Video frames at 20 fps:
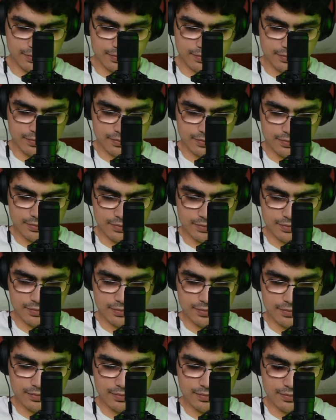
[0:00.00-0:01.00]

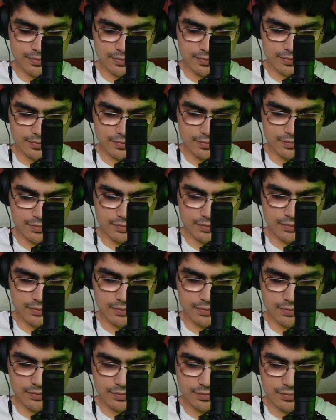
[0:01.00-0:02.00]

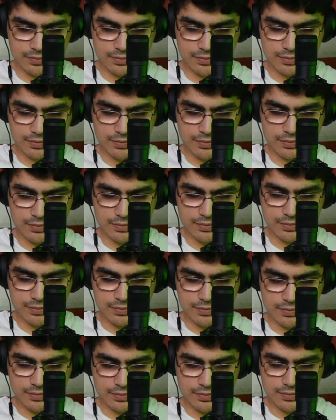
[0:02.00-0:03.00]

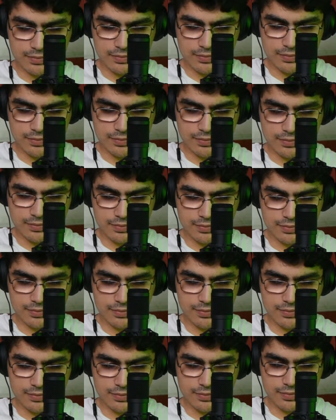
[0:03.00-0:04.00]

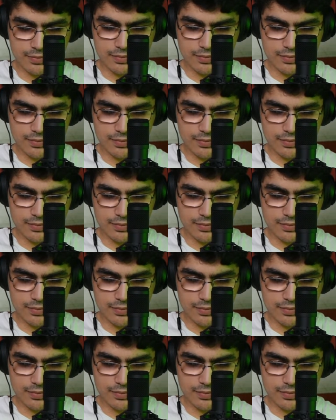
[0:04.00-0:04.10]
[no speech]